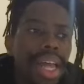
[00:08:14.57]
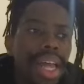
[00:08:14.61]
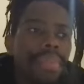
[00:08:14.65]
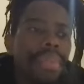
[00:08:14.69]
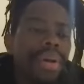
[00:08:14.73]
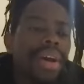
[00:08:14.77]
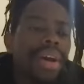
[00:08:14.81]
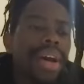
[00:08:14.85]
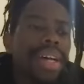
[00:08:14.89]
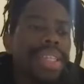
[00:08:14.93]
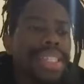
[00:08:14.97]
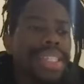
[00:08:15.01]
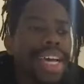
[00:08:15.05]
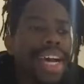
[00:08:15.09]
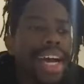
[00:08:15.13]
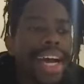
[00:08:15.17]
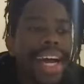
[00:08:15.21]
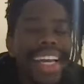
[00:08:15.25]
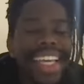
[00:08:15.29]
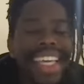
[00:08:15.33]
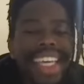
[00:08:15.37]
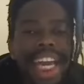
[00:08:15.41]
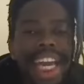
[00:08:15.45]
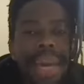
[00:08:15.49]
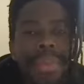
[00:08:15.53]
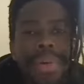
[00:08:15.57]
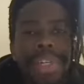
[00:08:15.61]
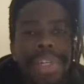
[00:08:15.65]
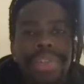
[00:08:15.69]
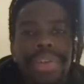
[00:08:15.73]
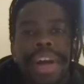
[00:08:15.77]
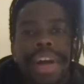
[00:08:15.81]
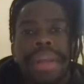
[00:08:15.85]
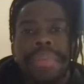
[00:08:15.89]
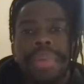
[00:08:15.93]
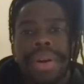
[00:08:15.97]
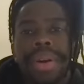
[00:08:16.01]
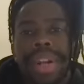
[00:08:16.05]
because again, we're
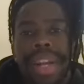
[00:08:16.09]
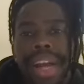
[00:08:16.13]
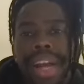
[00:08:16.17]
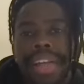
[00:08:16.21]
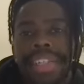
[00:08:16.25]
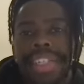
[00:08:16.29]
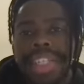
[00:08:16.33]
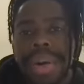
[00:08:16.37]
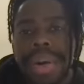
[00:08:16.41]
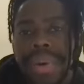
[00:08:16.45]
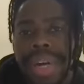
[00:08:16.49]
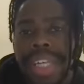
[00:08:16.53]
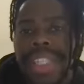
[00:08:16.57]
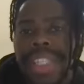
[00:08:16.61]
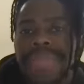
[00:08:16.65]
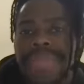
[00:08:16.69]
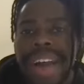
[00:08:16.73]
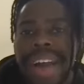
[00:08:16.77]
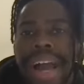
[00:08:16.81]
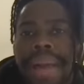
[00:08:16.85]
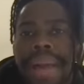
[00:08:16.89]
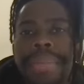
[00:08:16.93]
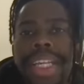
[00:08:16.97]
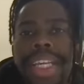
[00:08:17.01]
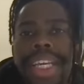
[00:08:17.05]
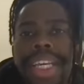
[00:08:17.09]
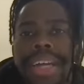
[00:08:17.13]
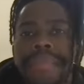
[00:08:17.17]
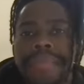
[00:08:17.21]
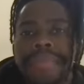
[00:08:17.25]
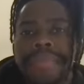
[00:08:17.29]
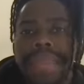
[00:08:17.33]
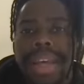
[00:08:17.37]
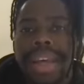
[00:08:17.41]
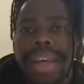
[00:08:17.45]
trying to build an SOS family.